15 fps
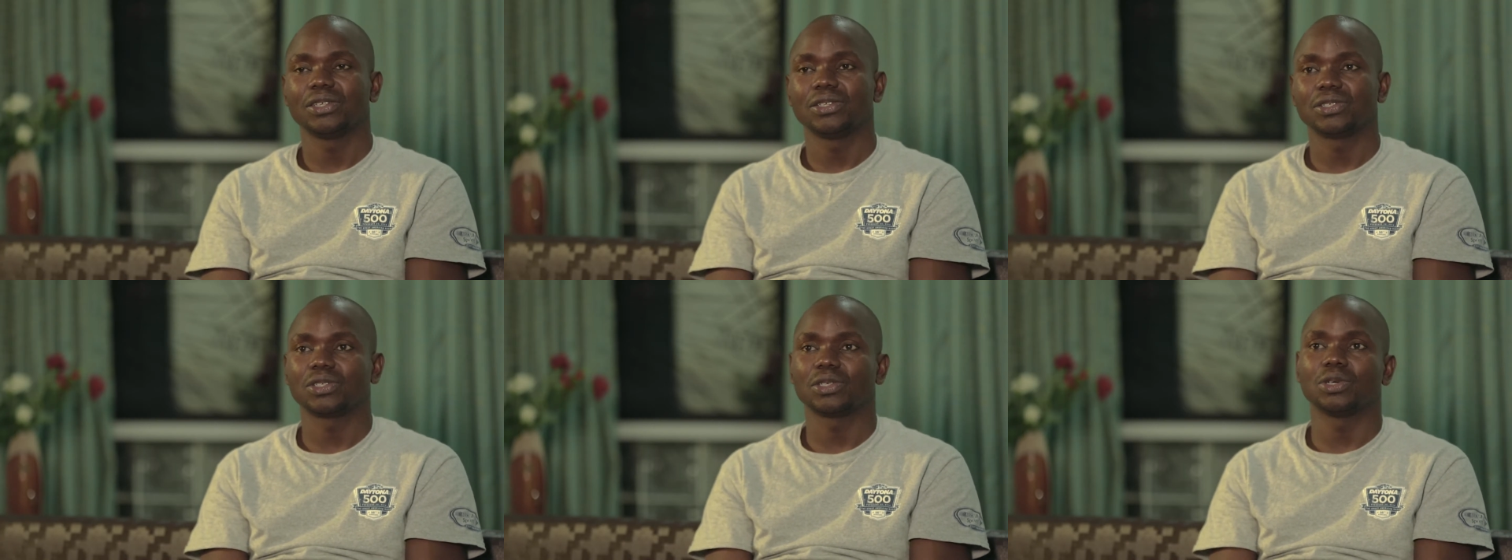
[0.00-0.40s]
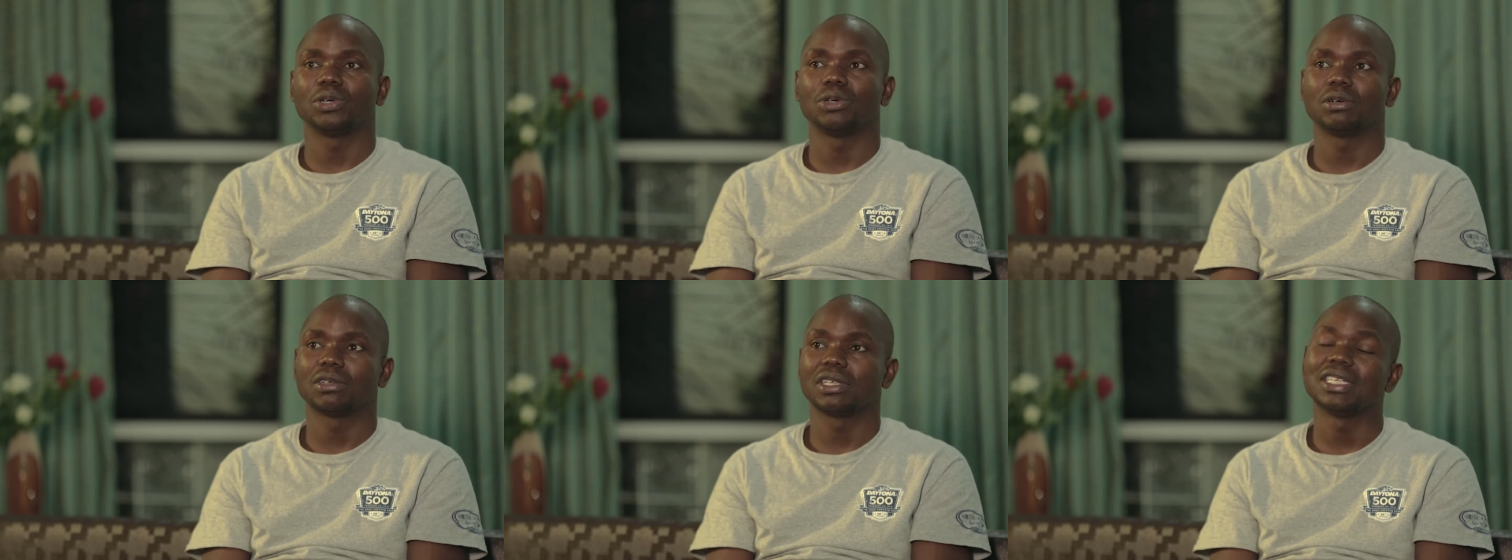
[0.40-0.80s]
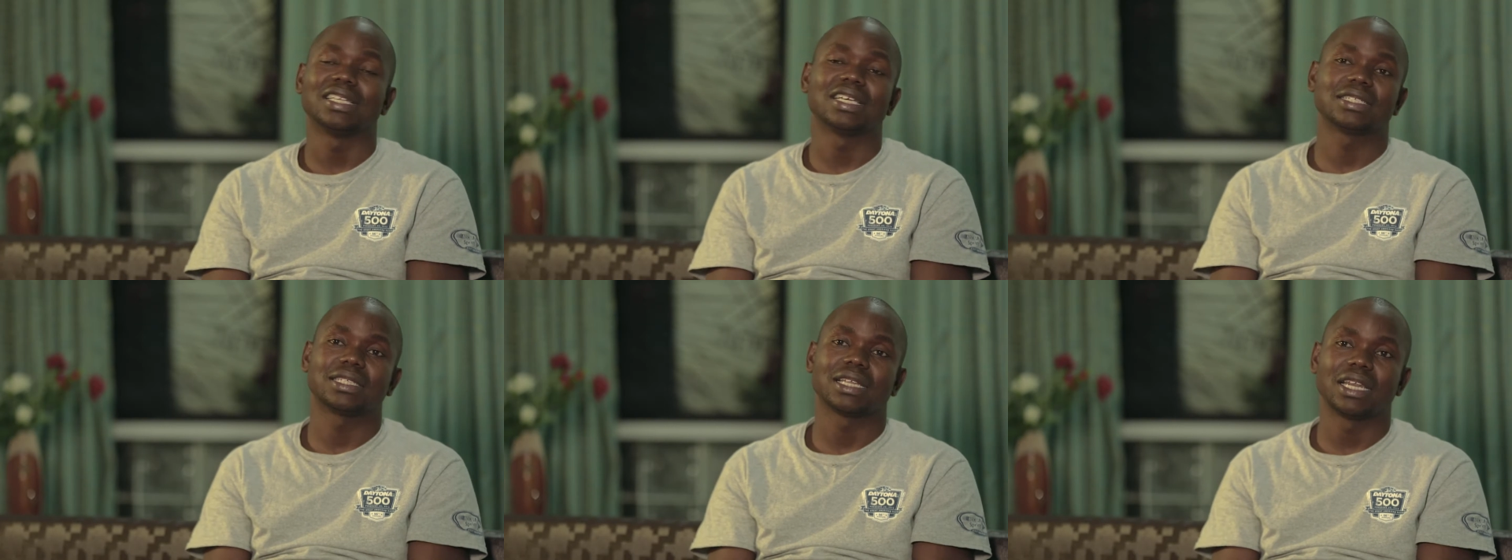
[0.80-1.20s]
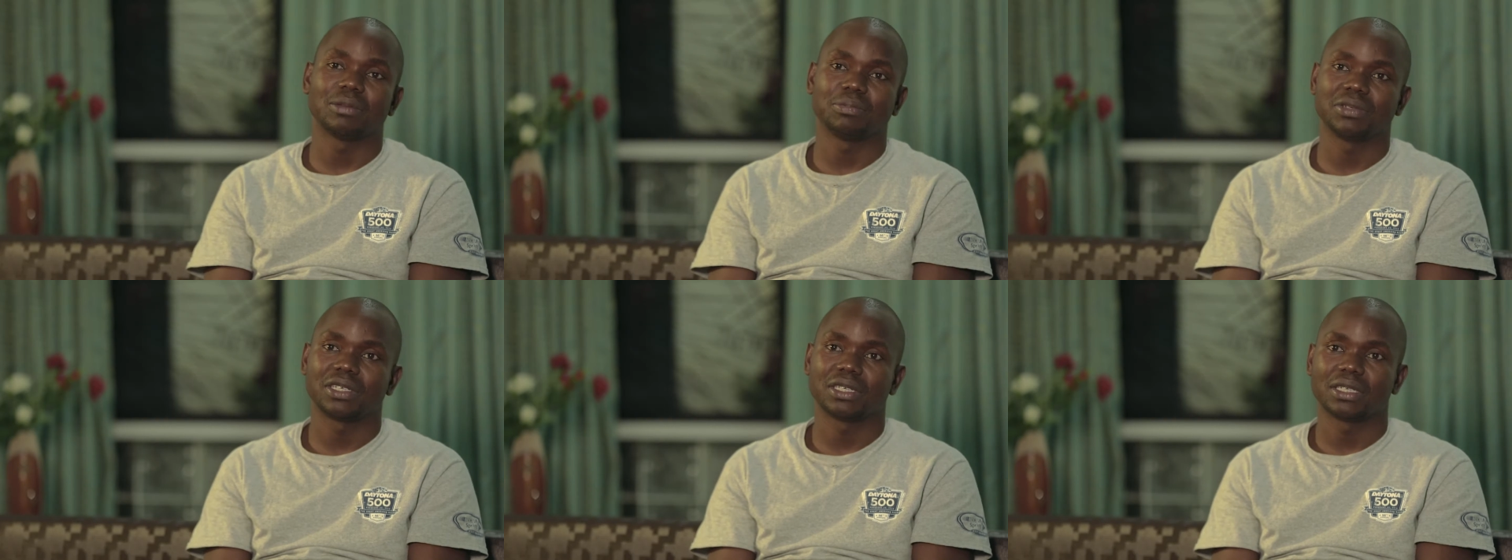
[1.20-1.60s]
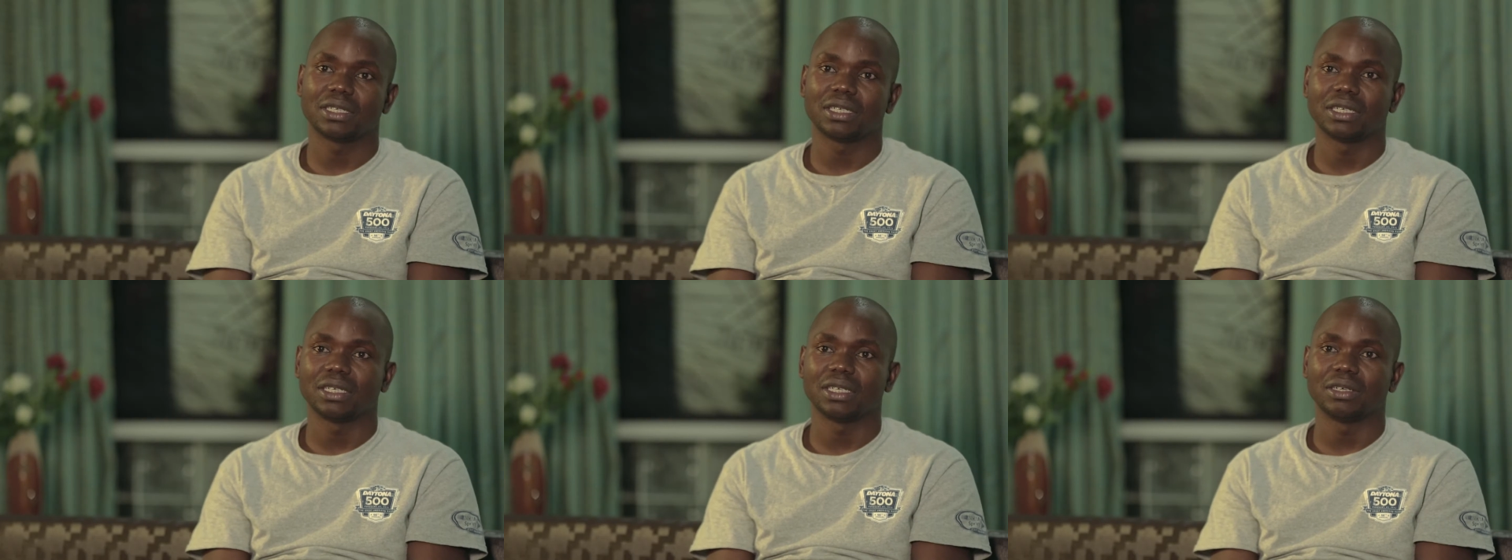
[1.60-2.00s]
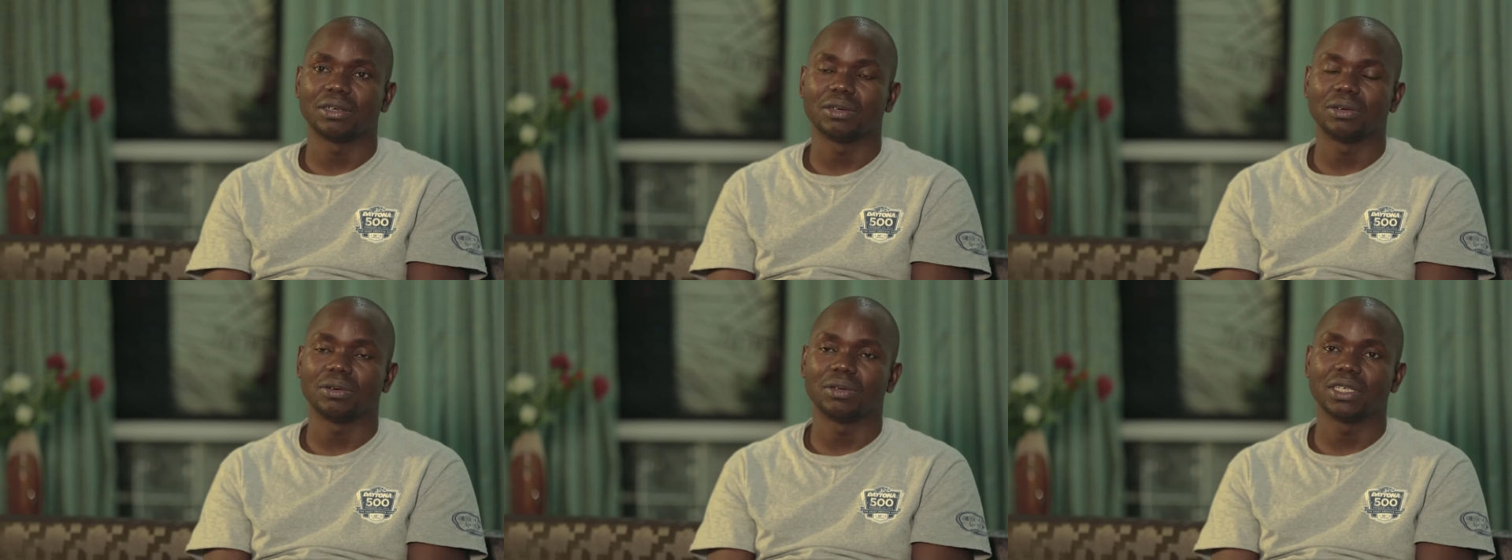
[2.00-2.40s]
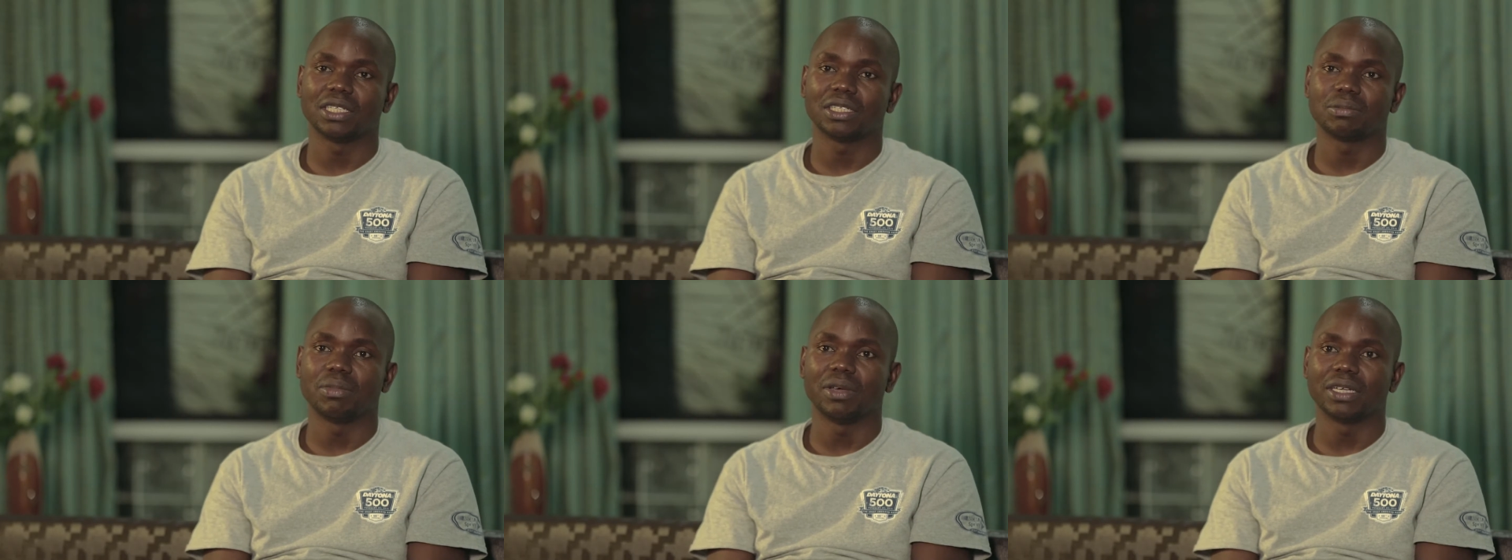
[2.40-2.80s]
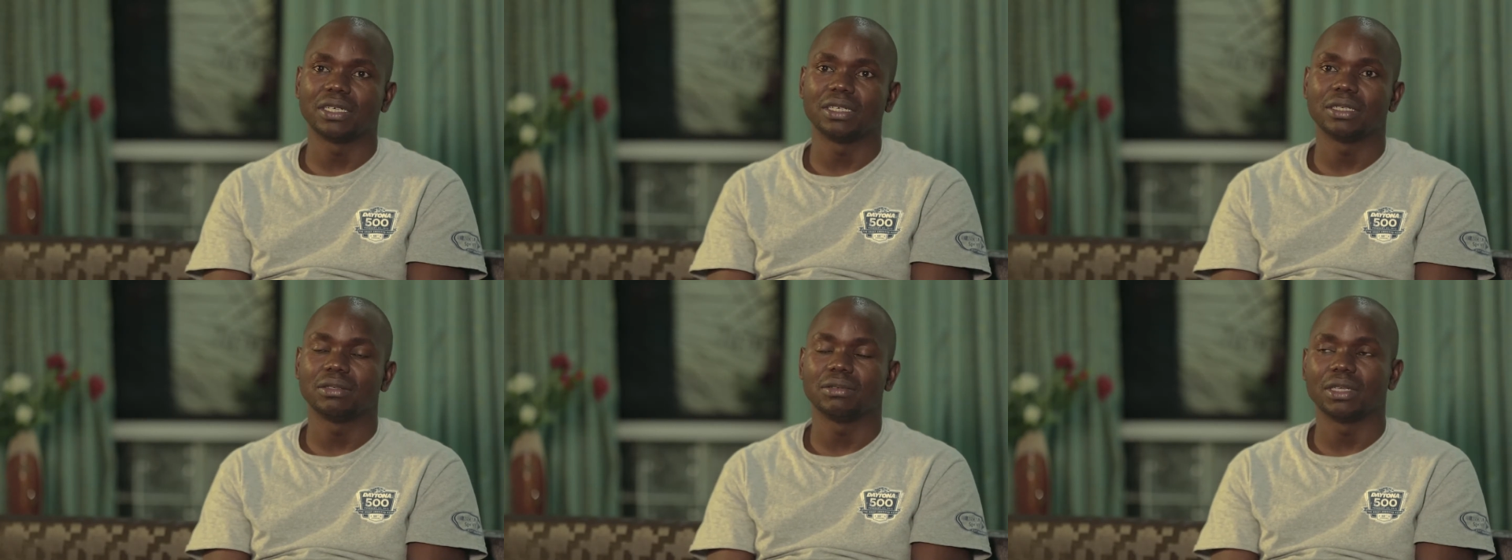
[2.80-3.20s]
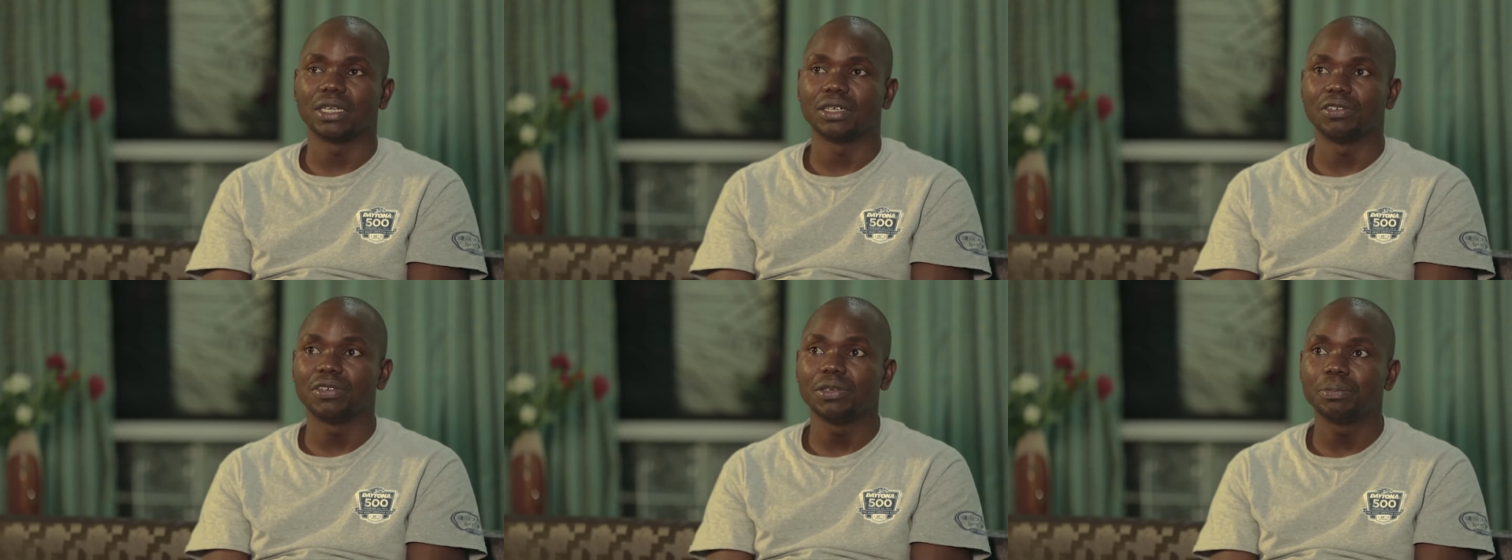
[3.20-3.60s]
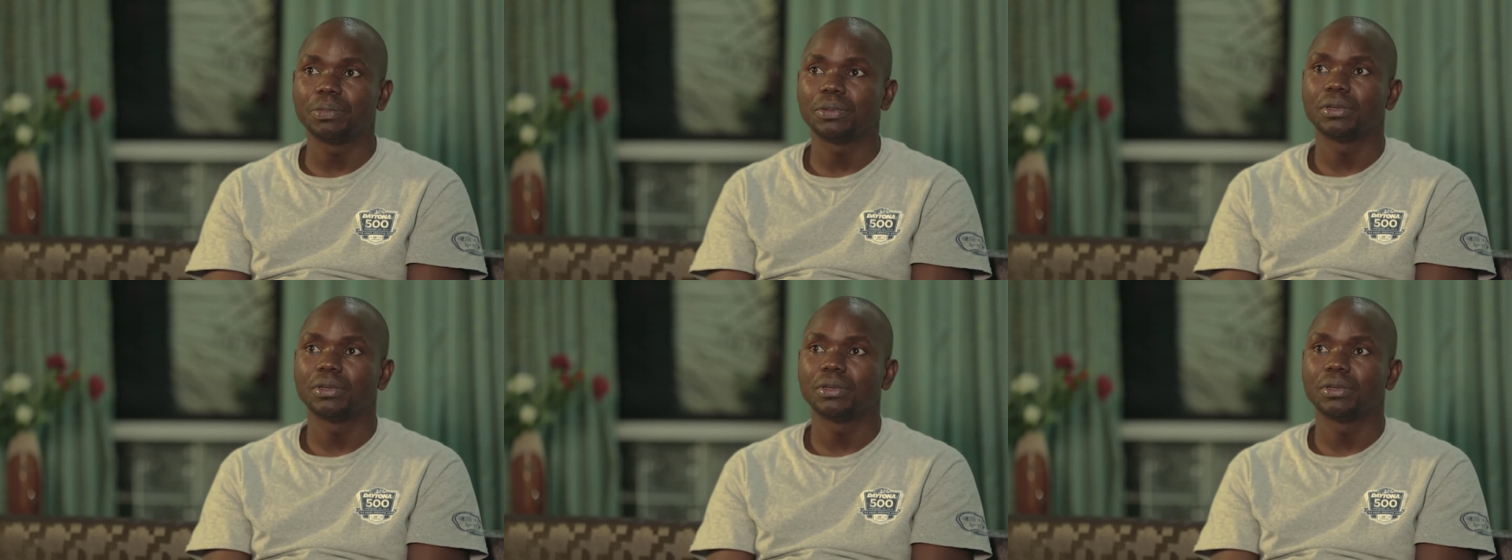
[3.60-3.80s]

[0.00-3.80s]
so he just slept on his bed with a drip.